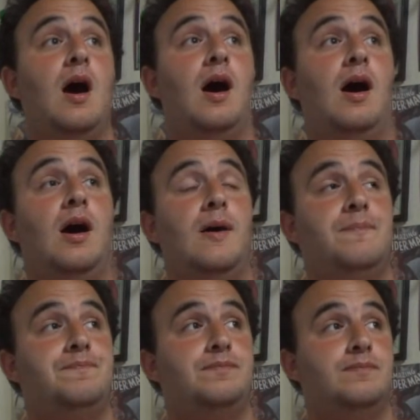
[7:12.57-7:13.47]

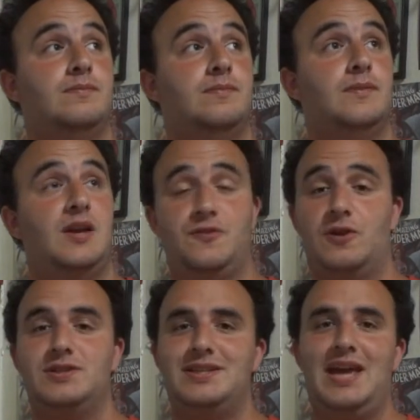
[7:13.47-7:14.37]
As
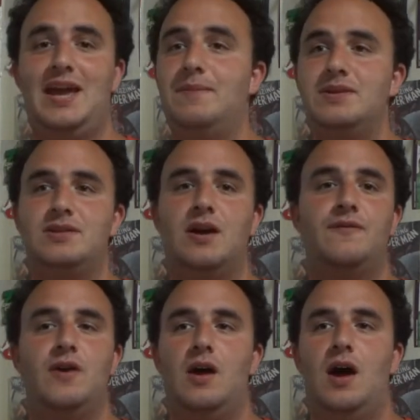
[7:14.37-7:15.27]
far as the gaming
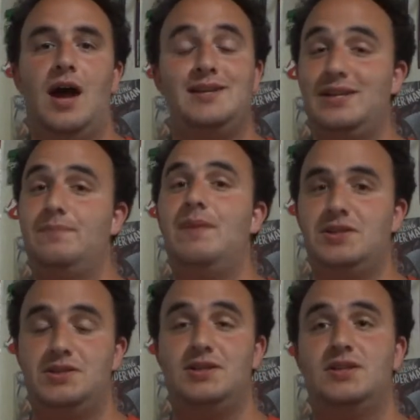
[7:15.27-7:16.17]
stuff, I didn't
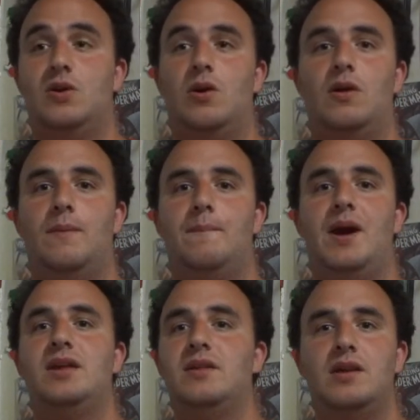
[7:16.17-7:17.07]
mention this at all.
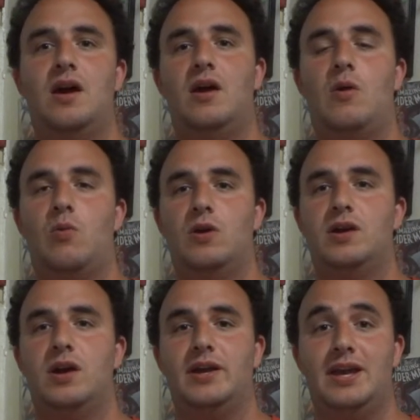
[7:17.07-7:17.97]
Michael and I are
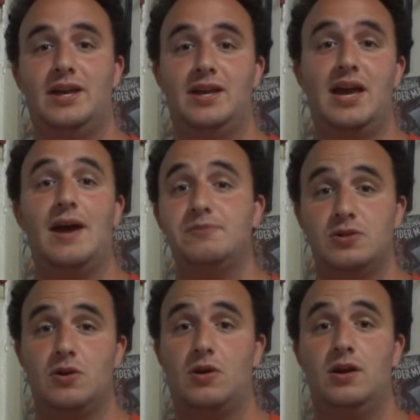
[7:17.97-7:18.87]
working on getting a capture
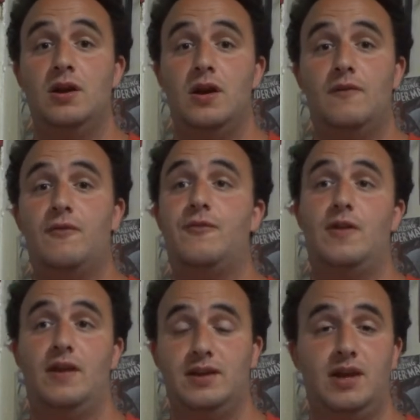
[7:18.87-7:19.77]
card for
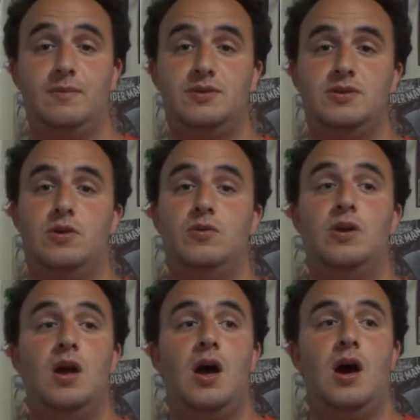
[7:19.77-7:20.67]
Frontline Gaming Zone
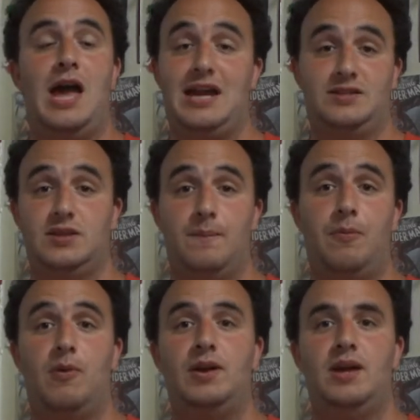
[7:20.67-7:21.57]
at some
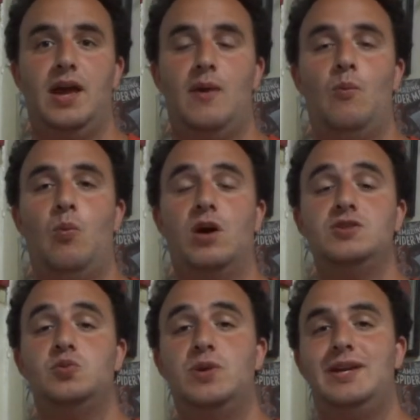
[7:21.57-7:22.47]
point, and
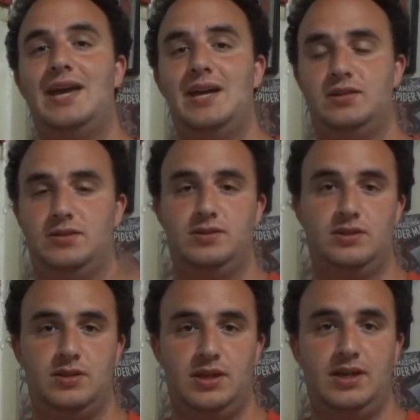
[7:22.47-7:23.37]
once we get
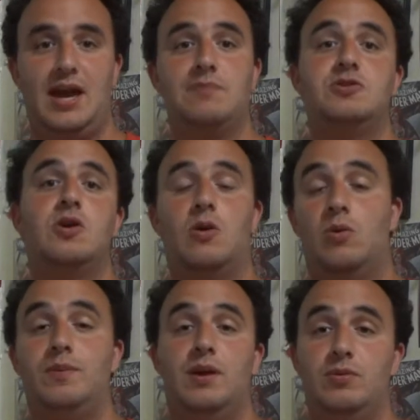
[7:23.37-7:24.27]
the capture card,
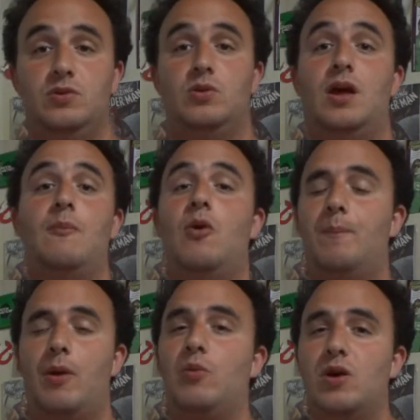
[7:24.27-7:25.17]
will be able to do a lot more.
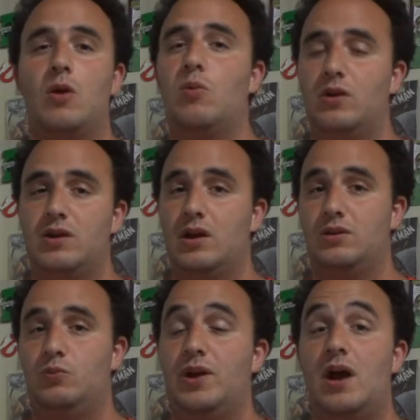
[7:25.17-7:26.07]
But we are working
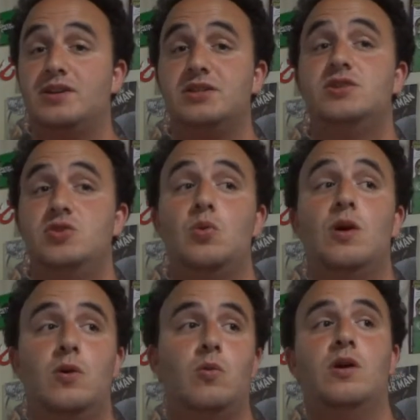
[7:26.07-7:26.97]
on, we actually do
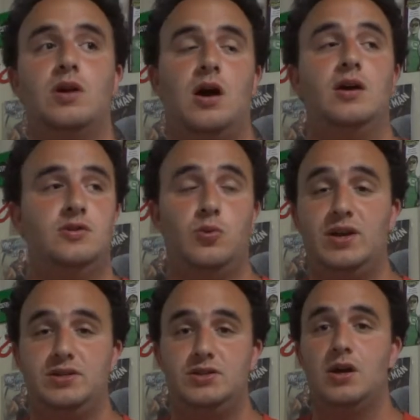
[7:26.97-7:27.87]
want to work on
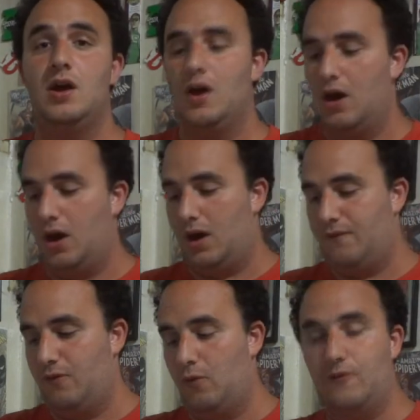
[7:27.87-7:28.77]
Twitch
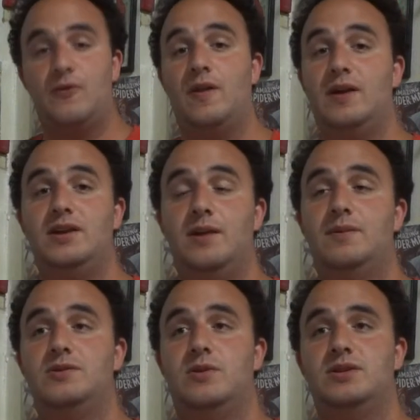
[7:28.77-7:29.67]
for Frontline
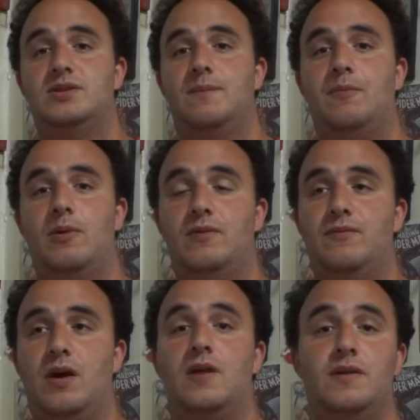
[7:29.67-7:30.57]
Gaming Zone at some point
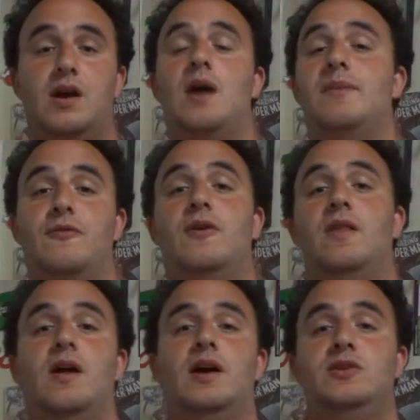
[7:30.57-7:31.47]
on the Comic
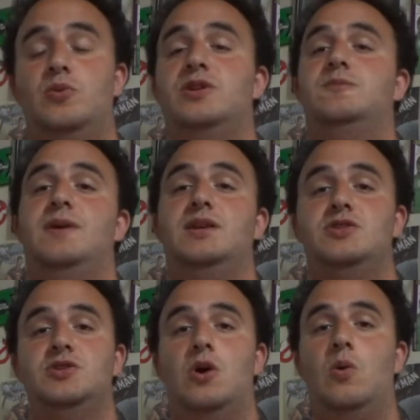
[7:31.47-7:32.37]
Frontline Twitch page.
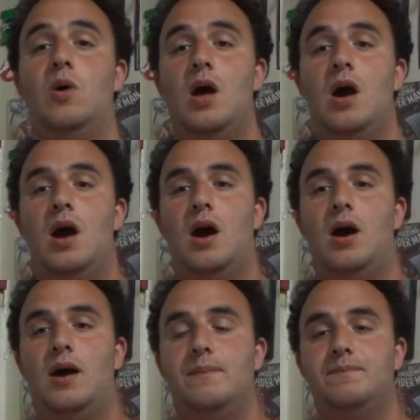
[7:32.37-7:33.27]
So
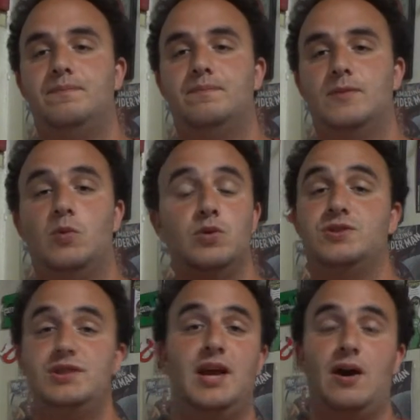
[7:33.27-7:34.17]
we'll
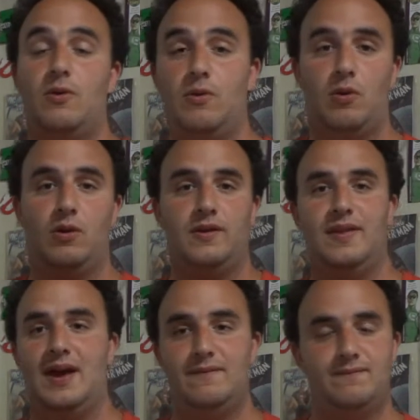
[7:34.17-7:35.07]
see how all of
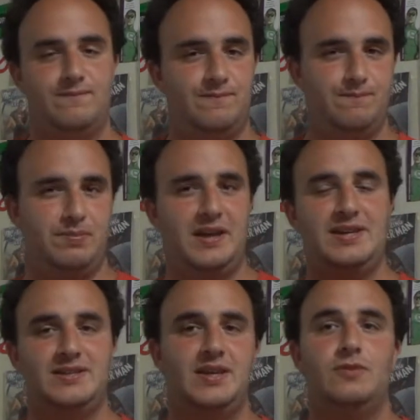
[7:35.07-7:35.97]
that
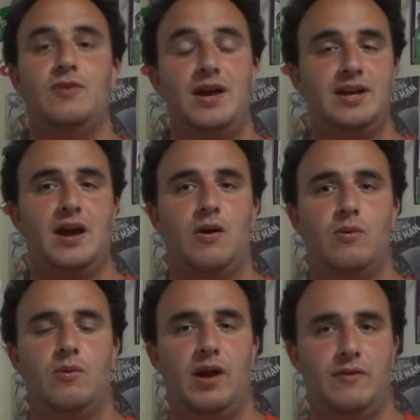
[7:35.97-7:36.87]
plays in. Right
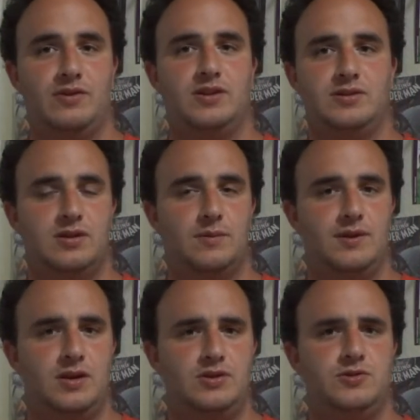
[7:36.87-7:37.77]
now, everything's going to be
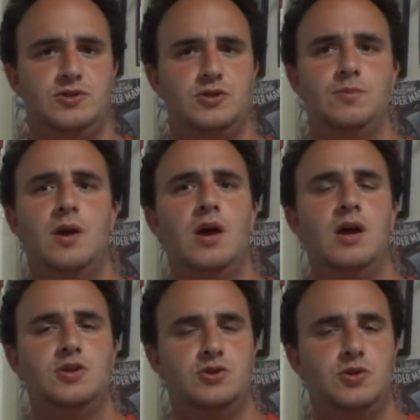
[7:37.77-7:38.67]
on YouTube.
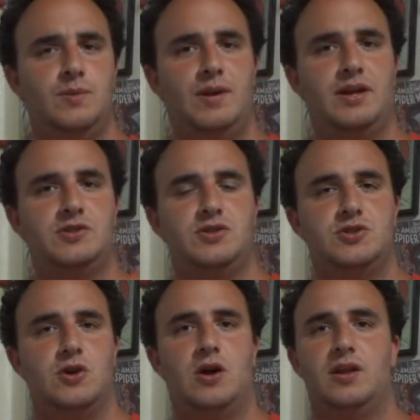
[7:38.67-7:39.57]
Soon it might
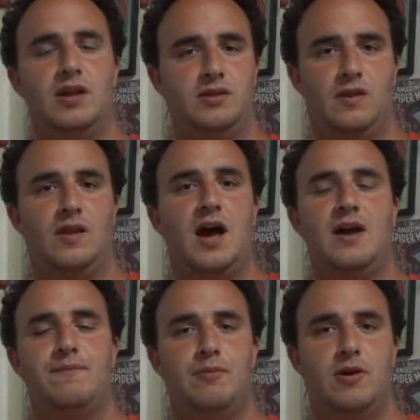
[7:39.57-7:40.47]
start, like the
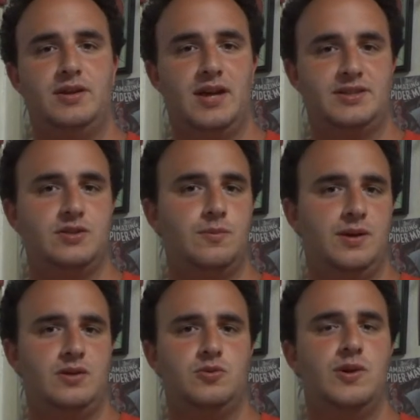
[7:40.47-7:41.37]
live broadcasting will be
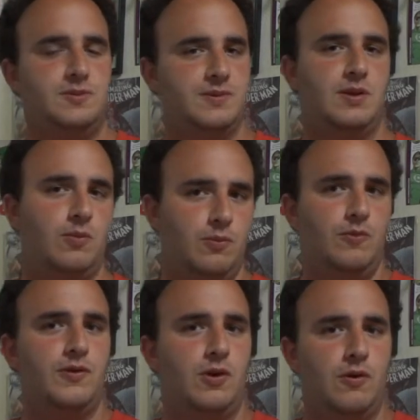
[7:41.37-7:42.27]
on Twitch, but then we'll
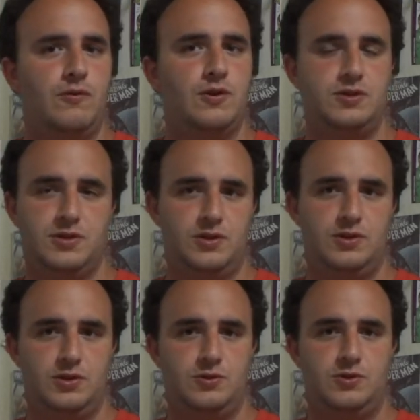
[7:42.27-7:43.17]
move it over to the
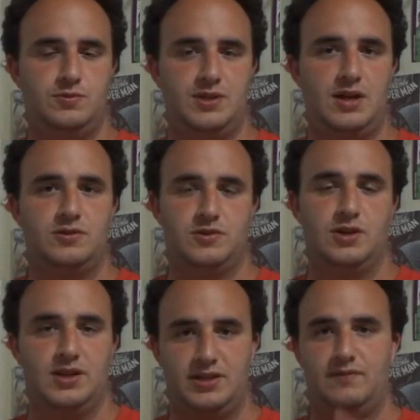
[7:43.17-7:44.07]
YouTube channel so you
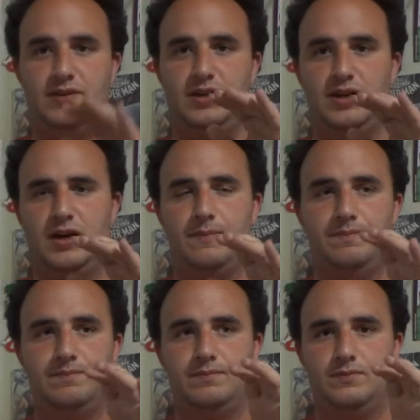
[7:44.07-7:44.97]
guys have the
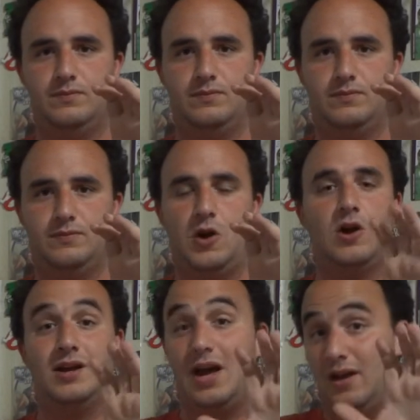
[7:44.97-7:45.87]

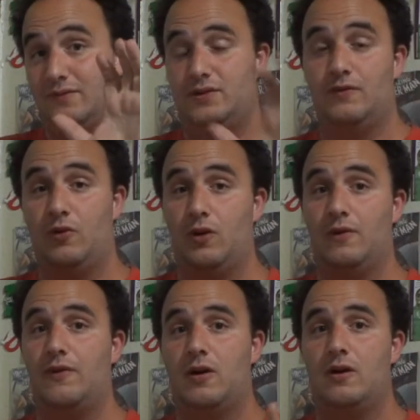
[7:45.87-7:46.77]
archives of all
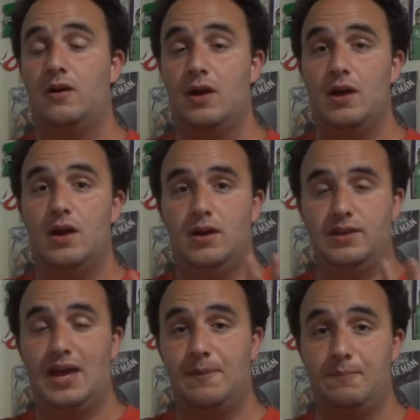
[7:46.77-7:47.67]
of our
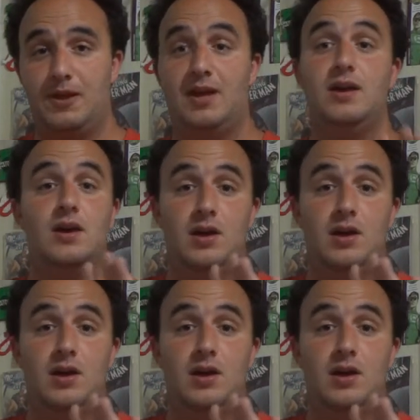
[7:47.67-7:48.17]
gameplay.